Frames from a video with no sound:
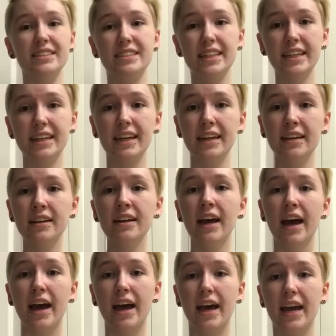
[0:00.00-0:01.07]
ticking
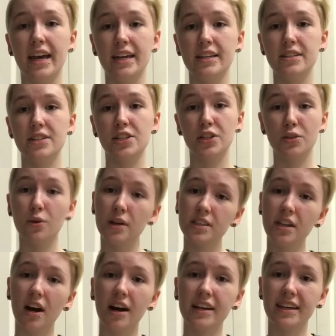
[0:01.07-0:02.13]
and you're
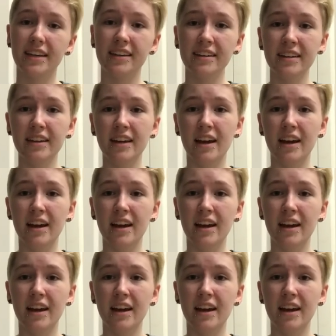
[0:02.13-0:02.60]
talking,